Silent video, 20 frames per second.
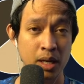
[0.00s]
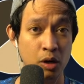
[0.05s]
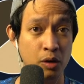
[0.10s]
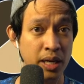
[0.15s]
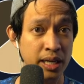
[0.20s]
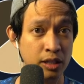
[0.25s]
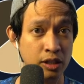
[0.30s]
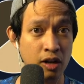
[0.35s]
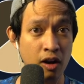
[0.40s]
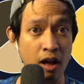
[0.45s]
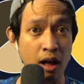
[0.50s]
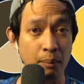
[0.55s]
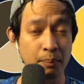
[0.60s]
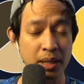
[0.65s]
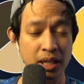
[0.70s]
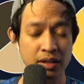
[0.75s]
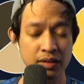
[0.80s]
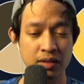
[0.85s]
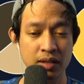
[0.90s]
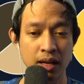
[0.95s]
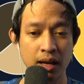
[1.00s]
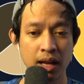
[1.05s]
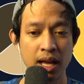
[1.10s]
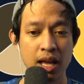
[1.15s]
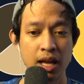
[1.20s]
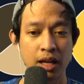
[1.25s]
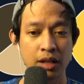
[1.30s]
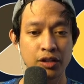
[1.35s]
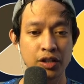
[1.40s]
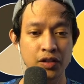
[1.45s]
call because
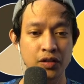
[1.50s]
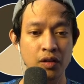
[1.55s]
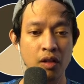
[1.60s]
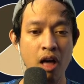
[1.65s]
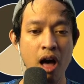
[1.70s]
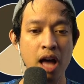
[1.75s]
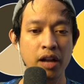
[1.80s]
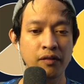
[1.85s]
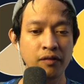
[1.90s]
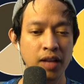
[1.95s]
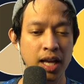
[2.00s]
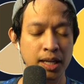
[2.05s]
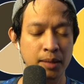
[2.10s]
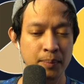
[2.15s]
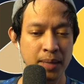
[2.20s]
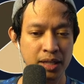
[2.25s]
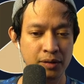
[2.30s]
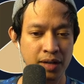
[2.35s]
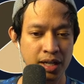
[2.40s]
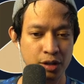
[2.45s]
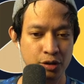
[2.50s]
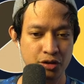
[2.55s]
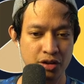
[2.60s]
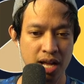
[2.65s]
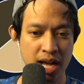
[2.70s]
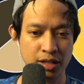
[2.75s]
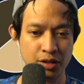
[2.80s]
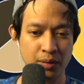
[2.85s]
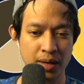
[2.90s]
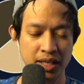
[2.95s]
there's a lot of like mid-range
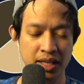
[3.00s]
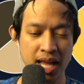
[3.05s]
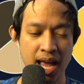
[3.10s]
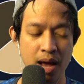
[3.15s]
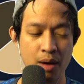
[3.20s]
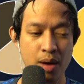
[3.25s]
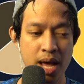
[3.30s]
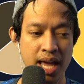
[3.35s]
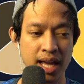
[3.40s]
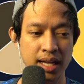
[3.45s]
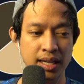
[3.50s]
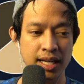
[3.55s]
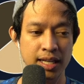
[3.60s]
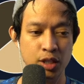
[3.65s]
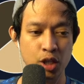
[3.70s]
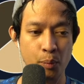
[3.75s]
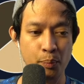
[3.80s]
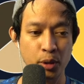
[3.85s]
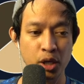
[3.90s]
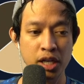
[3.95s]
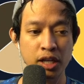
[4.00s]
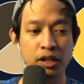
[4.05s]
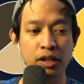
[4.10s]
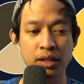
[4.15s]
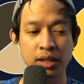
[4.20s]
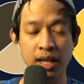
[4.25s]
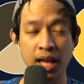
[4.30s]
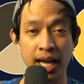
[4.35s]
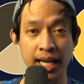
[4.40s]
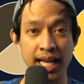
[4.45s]
decks right now, and it's a pretty good
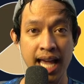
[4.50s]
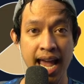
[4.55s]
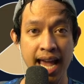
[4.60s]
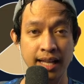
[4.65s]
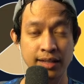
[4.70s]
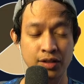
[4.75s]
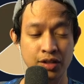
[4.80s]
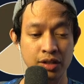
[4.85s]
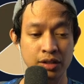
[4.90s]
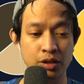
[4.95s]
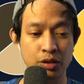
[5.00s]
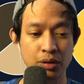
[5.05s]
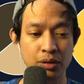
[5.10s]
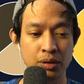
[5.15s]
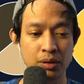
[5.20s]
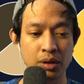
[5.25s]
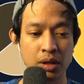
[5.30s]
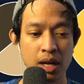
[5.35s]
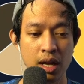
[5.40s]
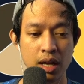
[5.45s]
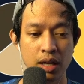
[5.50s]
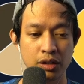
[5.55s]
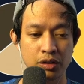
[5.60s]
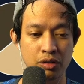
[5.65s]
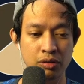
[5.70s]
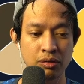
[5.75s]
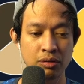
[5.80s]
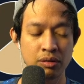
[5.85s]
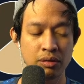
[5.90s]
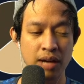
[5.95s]
like answer to
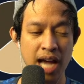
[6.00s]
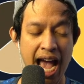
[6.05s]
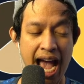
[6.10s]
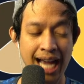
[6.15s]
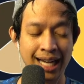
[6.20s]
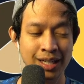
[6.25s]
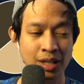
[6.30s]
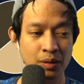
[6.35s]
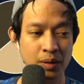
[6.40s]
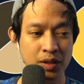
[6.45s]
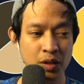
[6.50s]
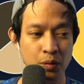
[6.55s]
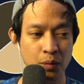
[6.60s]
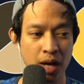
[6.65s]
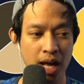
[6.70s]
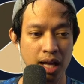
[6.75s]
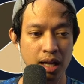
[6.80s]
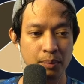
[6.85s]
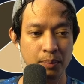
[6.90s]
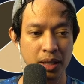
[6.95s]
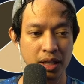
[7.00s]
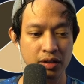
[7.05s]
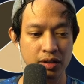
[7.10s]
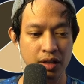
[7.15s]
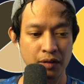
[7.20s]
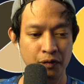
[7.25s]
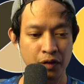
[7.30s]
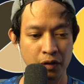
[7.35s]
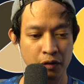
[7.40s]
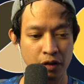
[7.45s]
aggro as well, because
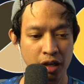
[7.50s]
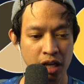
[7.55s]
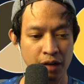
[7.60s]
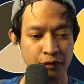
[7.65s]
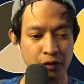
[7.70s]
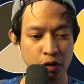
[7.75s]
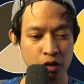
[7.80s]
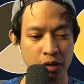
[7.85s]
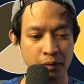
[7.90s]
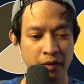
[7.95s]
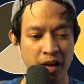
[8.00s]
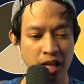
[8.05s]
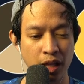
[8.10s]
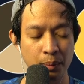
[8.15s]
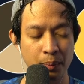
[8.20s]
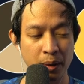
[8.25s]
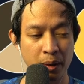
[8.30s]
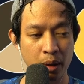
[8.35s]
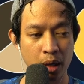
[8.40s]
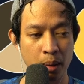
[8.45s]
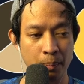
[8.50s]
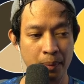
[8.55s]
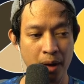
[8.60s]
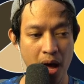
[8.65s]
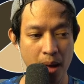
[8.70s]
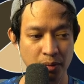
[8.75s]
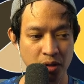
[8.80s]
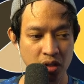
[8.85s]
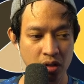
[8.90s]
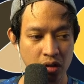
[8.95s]
if you develop a
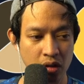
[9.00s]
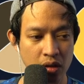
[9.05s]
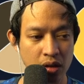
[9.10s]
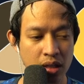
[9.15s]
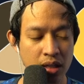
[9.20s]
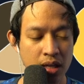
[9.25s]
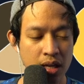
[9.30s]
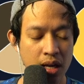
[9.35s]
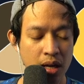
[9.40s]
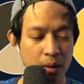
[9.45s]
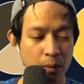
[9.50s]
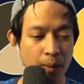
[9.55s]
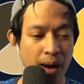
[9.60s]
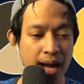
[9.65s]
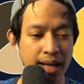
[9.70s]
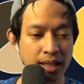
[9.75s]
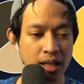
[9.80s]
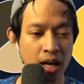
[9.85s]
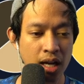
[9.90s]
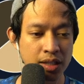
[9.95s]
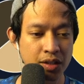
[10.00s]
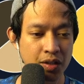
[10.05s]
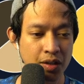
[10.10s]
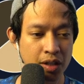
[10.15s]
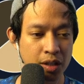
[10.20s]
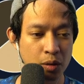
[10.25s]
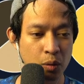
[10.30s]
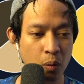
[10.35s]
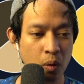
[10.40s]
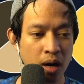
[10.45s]
popsicle right on
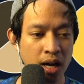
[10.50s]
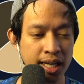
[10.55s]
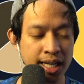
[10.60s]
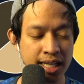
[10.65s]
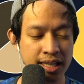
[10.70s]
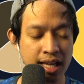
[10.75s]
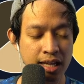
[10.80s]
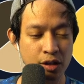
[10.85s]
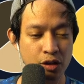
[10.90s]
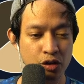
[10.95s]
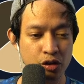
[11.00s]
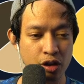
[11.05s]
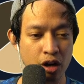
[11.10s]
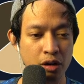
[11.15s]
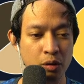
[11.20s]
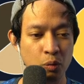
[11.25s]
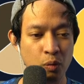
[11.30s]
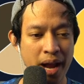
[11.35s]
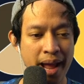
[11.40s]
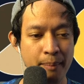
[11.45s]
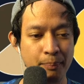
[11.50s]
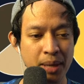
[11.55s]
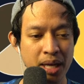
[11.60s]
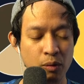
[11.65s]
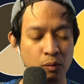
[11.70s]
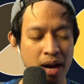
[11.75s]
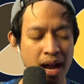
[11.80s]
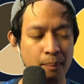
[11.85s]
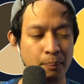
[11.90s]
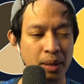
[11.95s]
turn 1 and then you start ramping,
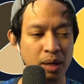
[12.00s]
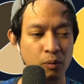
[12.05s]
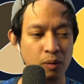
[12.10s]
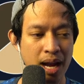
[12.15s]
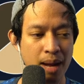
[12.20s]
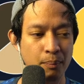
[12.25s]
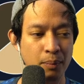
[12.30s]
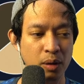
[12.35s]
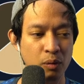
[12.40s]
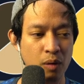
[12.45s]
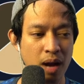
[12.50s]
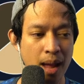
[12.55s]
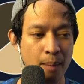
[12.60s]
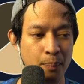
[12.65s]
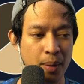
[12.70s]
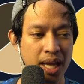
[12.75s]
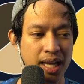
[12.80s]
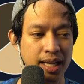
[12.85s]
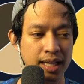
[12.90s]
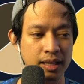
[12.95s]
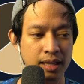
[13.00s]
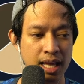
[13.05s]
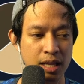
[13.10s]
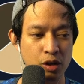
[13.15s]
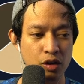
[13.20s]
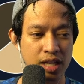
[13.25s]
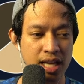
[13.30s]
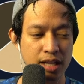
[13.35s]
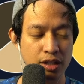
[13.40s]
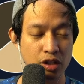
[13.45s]
and then you
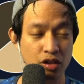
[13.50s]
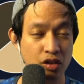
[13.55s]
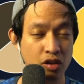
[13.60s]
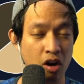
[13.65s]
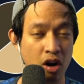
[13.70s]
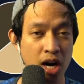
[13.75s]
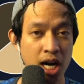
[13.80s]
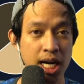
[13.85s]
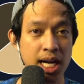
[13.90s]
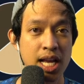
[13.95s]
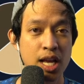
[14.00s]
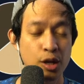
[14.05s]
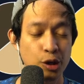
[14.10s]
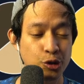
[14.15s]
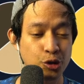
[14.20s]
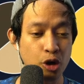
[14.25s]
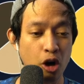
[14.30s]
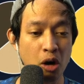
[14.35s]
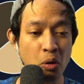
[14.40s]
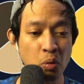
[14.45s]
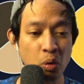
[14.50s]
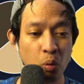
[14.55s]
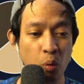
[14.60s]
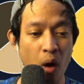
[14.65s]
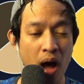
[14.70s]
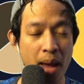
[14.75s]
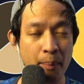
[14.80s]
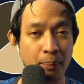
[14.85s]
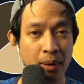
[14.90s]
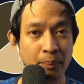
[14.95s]
get Scar will
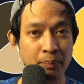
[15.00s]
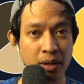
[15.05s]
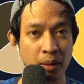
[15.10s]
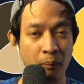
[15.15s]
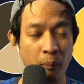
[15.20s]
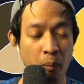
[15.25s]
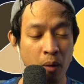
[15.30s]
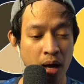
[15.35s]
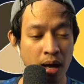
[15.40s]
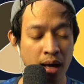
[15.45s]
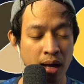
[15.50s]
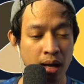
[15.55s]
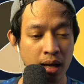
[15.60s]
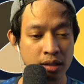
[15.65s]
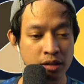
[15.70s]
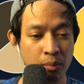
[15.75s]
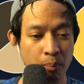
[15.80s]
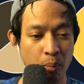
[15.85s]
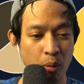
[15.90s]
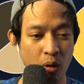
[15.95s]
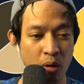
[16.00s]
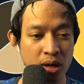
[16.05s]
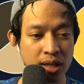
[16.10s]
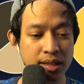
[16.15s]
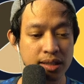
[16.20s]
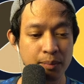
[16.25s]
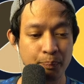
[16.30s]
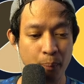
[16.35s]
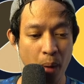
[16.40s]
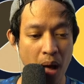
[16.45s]
wipe up the
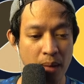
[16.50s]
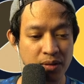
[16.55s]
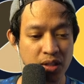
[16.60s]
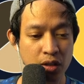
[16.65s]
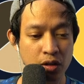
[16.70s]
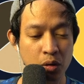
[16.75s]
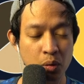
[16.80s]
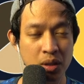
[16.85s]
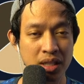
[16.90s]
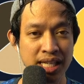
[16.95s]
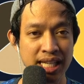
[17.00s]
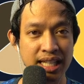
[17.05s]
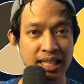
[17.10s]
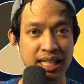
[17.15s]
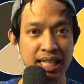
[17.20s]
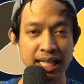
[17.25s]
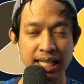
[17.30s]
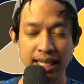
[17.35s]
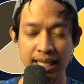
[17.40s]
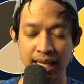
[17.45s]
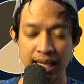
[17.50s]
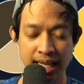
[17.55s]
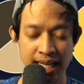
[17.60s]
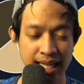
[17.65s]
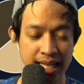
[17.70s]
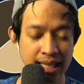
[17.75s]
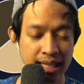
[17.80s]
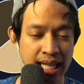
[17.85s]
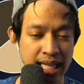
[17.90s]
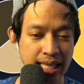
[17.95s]
board, popsicle will
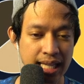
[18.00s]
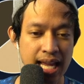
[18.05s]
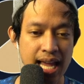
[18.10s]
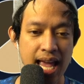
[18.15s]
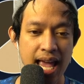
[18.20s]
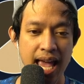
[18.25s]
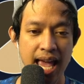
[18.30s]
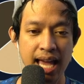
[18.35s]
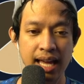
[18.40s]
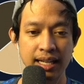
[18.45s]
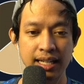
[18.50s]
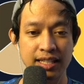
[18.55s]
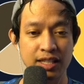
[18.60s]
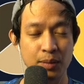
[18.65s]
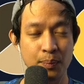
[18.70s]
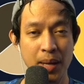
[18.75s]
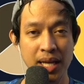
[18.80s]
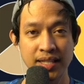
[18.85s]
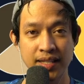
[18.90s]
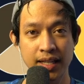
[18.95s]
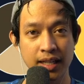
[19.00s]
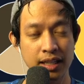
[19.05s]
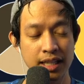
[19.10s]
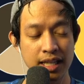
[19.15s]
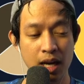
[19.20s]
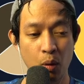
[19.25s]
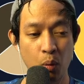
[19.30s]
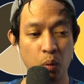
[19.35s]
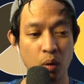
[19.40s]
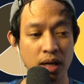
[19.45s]
heal it, and it's basically
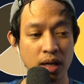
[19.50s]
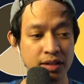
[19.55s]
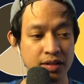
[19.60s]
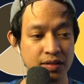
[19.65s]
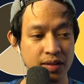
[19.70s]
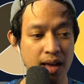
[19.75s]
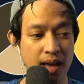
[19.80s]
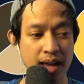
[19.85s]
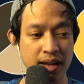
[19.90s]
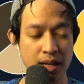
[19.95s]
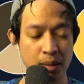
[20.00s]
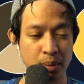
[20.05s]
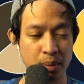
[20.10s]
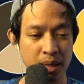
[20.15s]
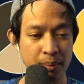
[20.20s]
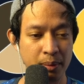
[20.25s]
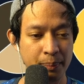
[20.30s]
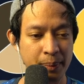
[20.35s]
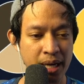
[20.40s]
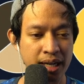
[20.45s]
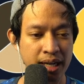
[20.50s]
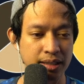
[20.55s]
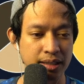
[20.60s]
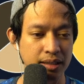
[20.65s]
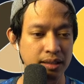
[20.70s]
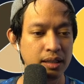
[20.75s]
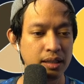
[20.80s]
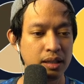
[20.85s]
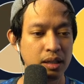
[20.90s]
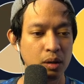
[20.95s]
a one-sided be prepared,
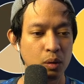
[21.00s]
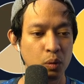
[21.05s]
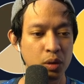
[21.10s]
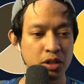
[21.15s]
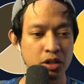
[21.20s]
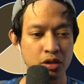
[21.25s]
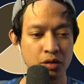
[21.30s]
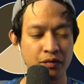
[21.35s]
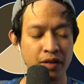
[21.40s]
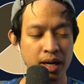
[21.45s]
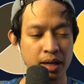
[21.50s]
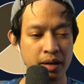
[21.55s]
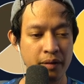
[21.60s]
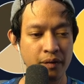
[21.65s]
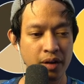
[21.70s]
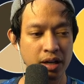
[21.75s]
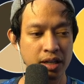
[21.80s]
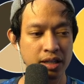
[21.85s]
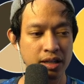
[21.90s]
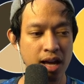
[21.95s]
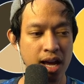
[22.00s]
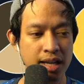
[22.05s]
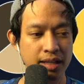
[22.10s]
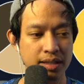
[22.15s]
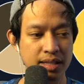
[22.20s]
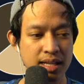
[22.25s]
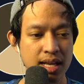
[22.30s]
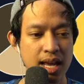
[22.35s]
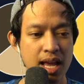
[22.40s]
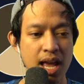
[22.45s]
which is very
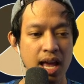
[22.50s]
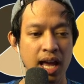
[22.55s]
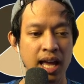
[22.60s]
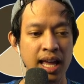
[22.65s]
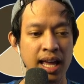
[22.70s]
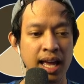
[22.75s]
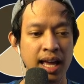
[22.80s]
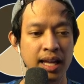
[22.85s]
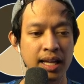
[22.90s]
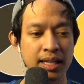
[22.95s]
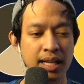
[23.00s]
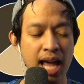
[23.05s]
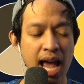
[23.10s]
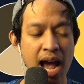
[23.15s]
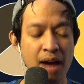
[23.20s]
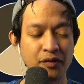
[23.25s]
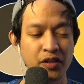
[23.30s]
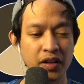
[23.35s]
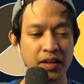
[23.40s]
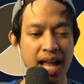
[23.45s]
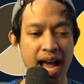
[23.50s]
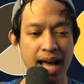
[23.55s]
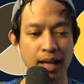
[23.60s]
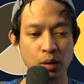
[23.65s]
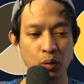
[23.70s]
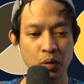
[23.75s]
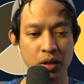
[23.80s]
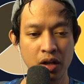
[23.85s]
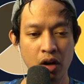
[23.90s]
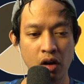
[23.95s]
nice. And after that
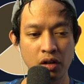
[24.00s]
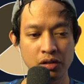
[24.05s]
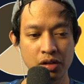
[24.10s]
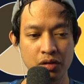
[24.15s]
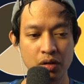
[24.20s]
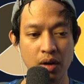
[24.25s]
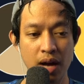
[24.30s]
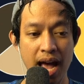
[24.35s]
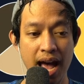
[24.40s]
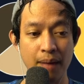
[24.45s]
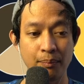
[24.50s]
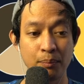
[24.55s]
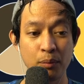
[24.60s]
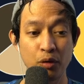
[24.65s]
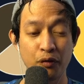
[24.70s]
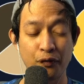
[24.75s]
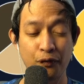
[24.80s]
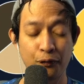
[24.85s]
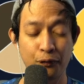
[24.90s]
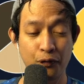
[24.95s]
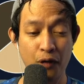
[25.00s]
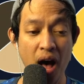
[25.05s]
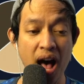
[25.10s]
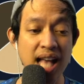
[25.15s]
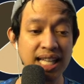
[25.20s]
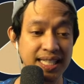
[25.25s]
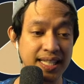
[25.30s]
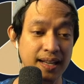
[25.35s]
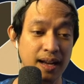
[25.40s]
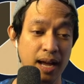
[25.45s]
we also have
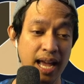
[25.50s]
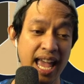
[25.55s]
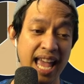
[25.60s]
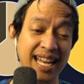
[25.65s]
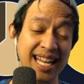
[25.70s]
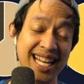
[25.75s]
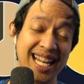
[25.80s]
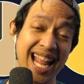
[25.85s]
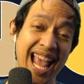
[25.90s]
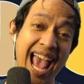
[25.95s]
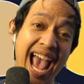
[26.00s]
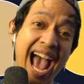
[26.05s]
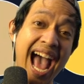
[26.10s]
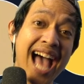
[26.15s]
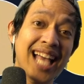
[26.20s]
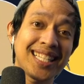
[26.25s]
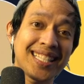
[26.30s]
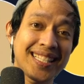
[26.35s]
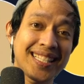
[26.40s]
Mufasa, and it has